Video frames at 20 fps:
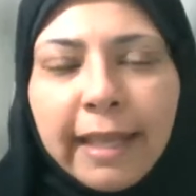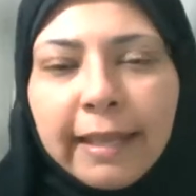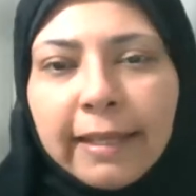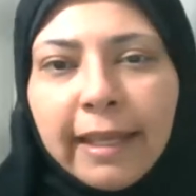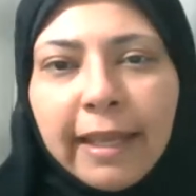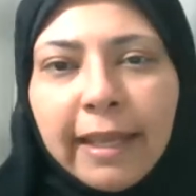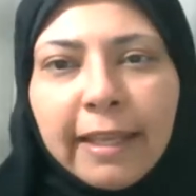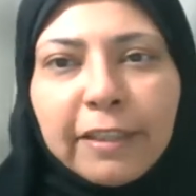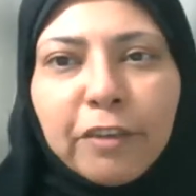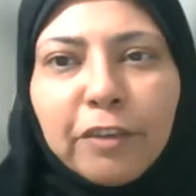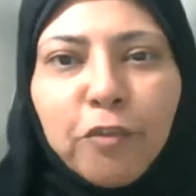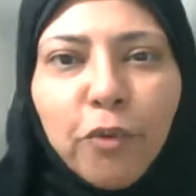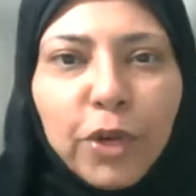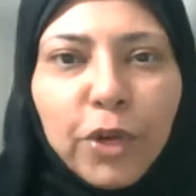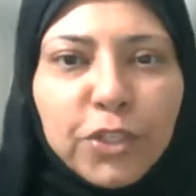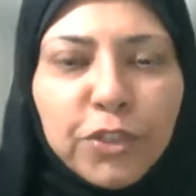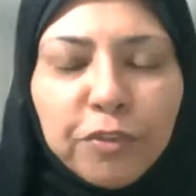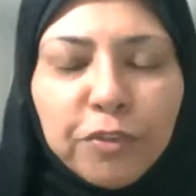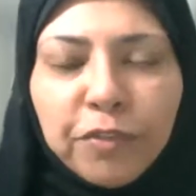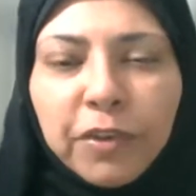And the
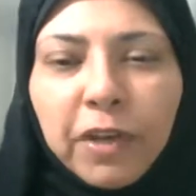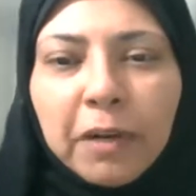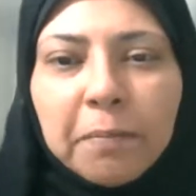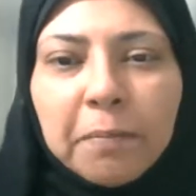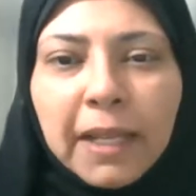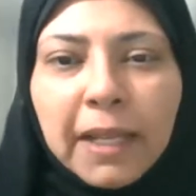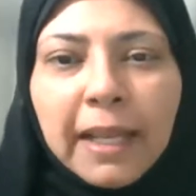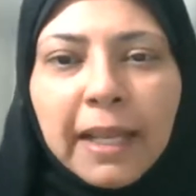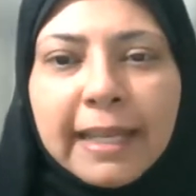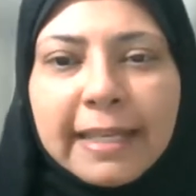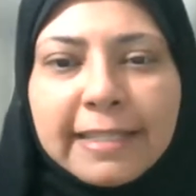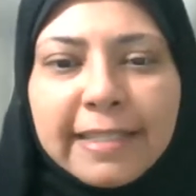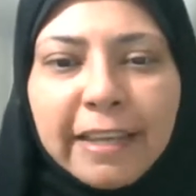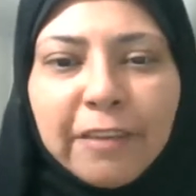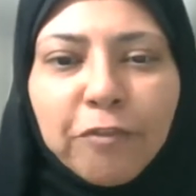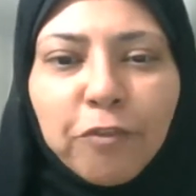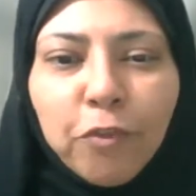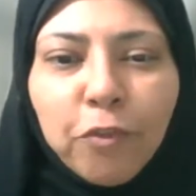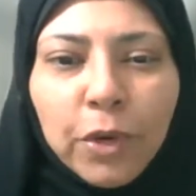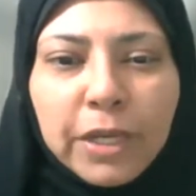voice of Karbala is
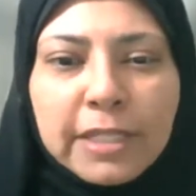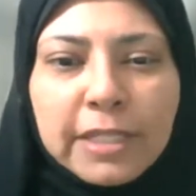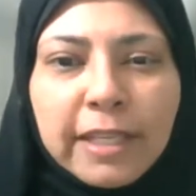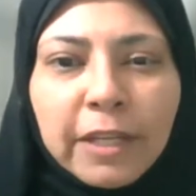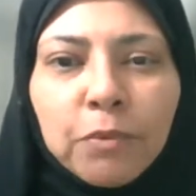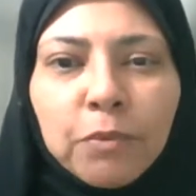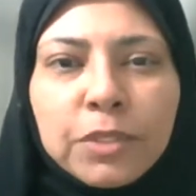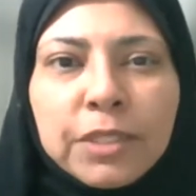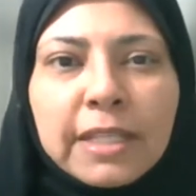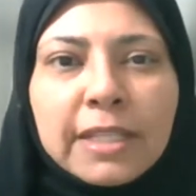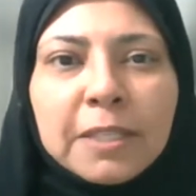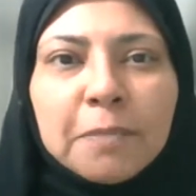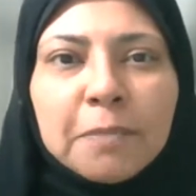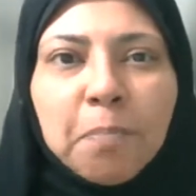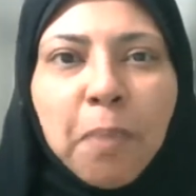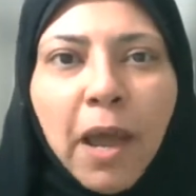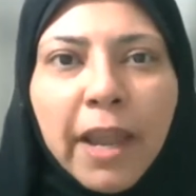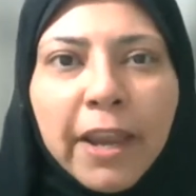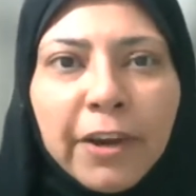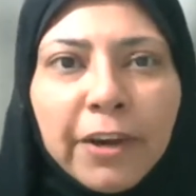a voice that was
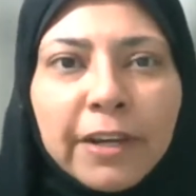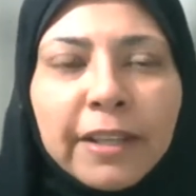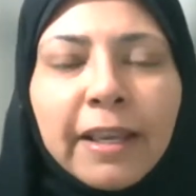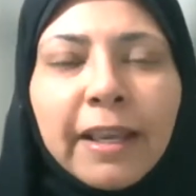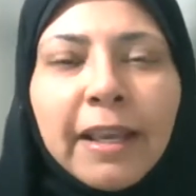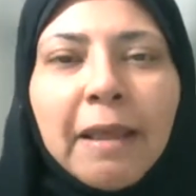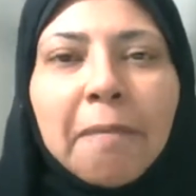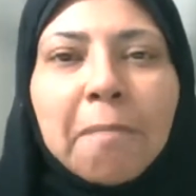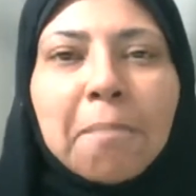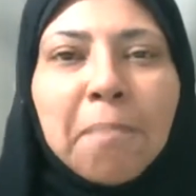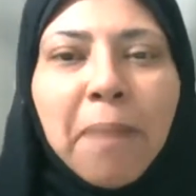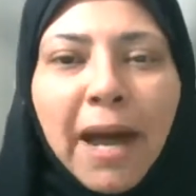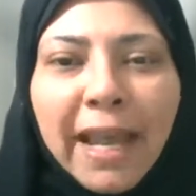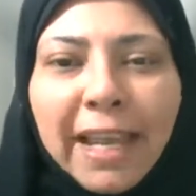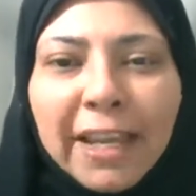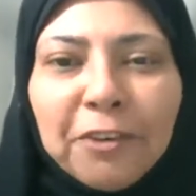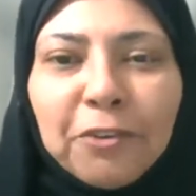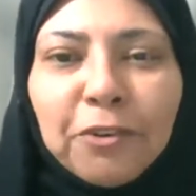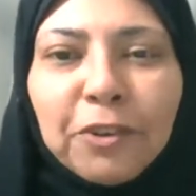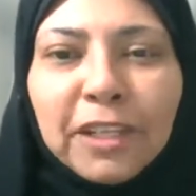inspired
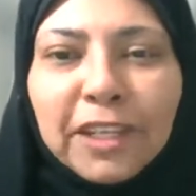by